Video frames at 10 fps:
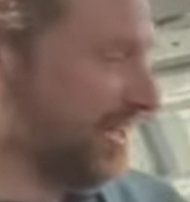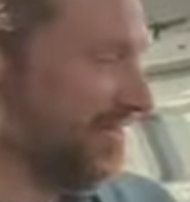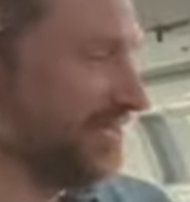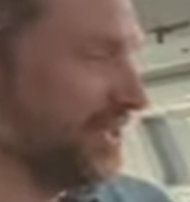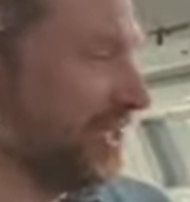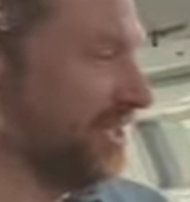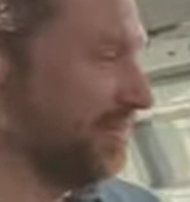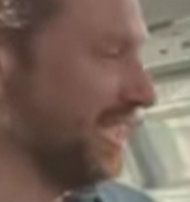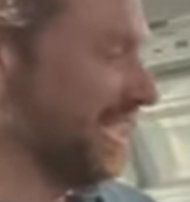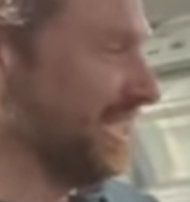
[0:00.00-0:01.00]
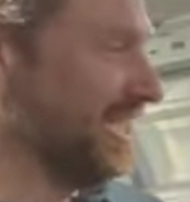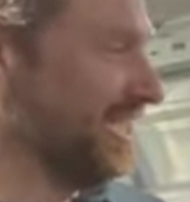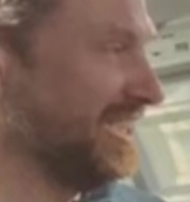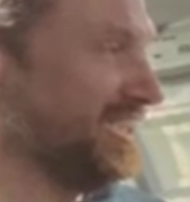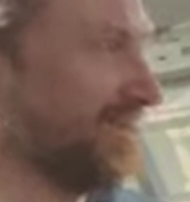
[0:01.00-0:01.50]
have to call him again
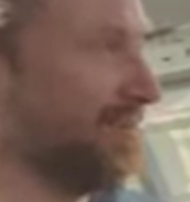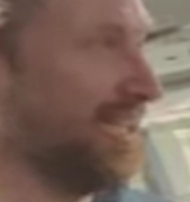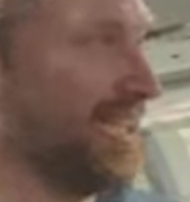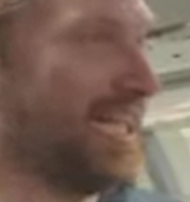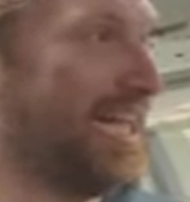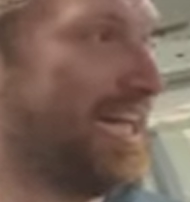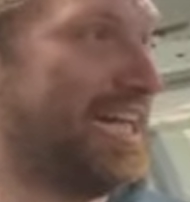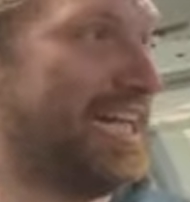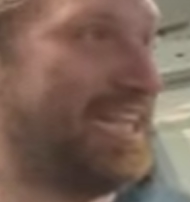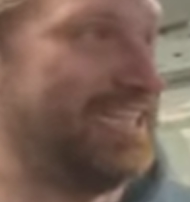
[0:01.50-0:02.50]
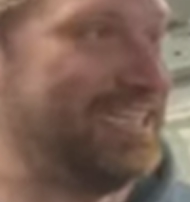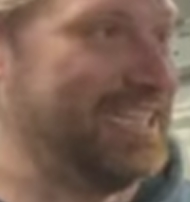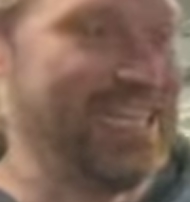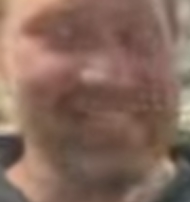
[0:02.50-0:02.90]
and just be like, yeah.